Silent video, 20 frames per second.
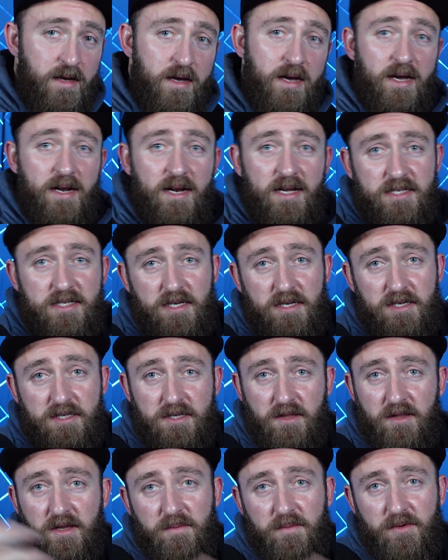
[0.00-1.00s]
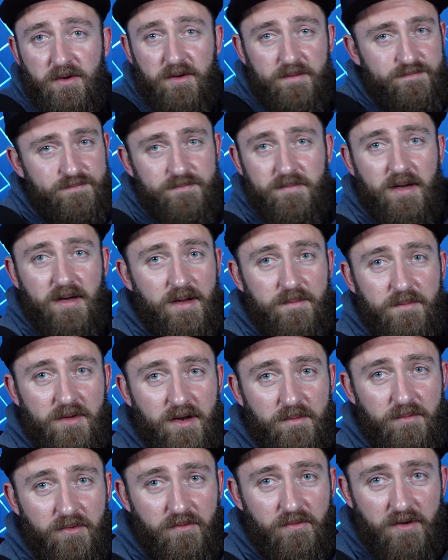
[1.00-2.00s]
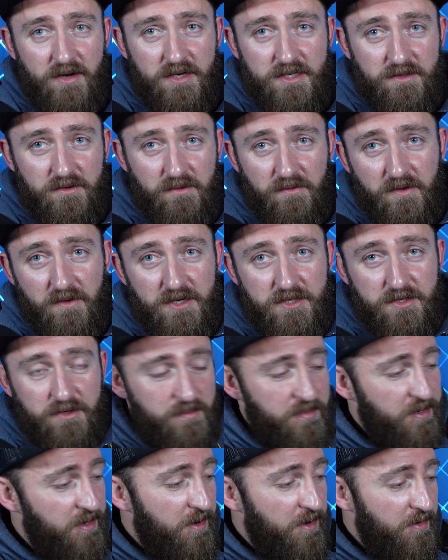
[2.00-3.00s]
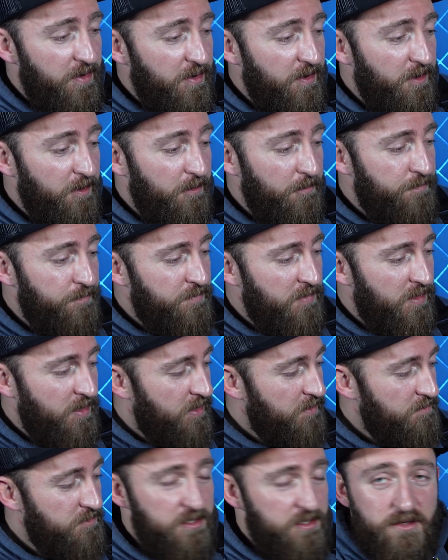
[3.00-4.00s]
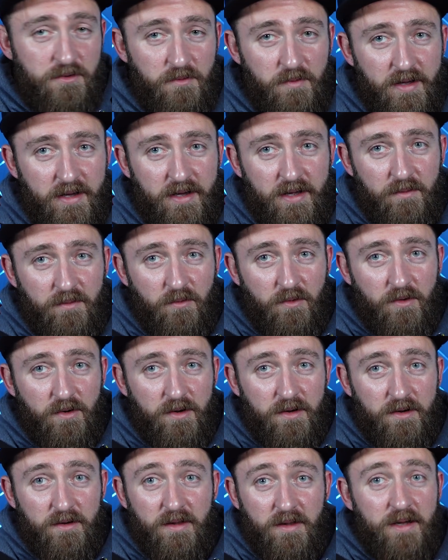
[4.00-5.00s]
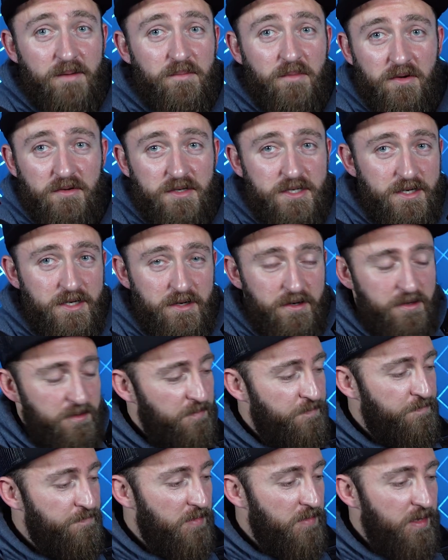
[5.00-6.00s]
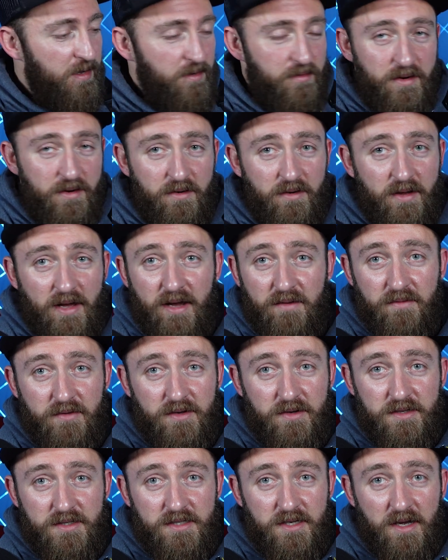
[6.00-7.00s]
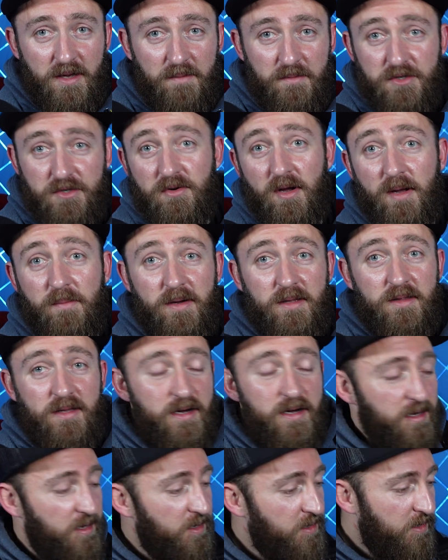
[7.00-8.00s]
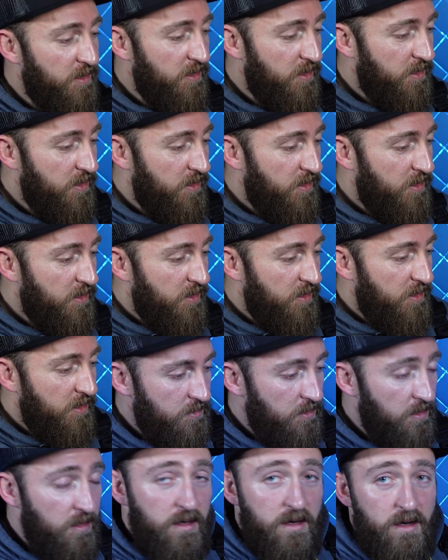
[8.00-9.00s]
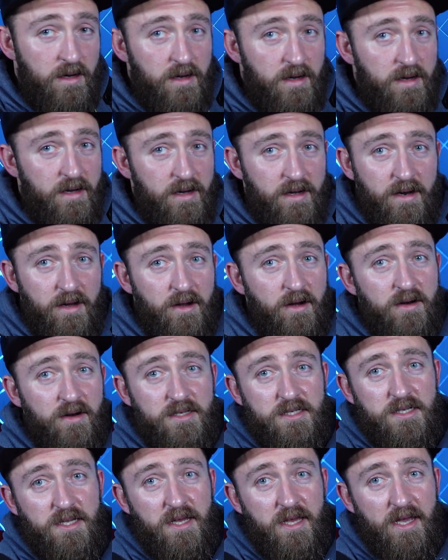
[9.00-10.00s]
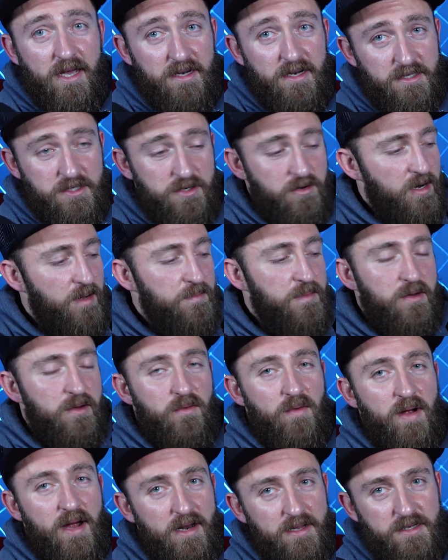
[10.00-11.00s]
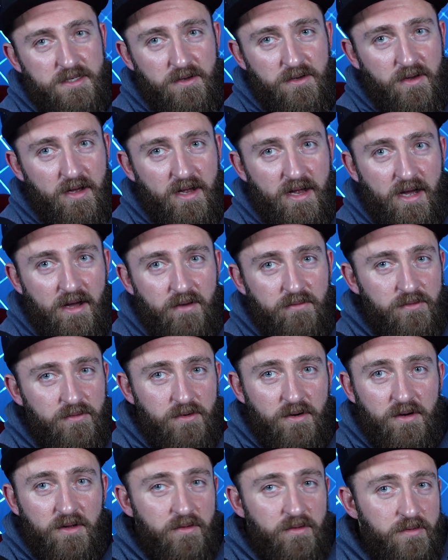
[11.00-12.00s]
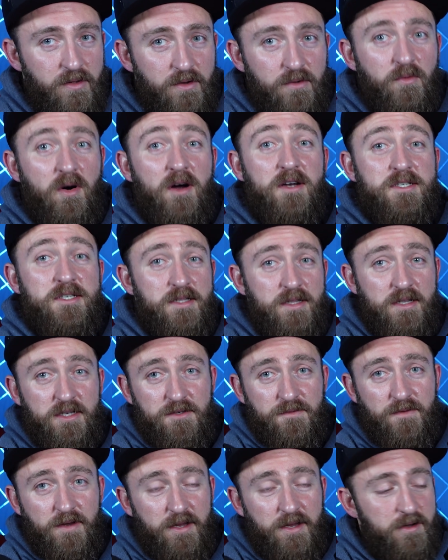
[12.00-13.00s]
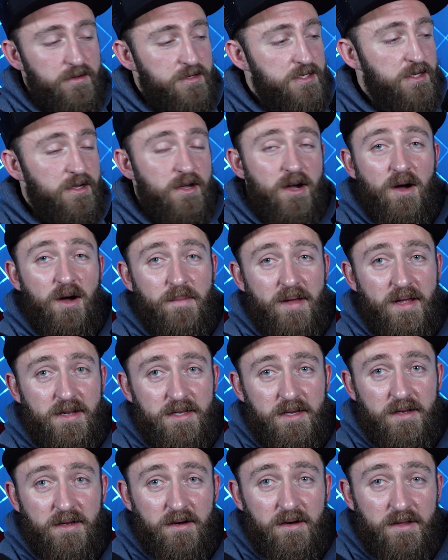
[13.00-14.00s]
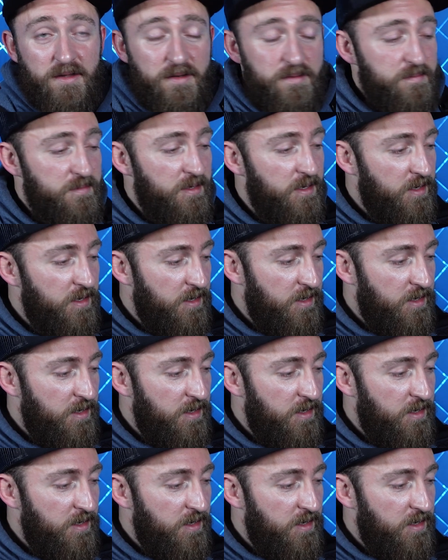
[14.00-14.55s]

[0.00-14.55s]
And as a disclaimer, I'm not a professional fisherman out here. I'm just a weekend warrior like most of you, out here to have a good time and try my luck. And I honestly can't describe the gratitude I have for all of you watching these videos and commenting on them.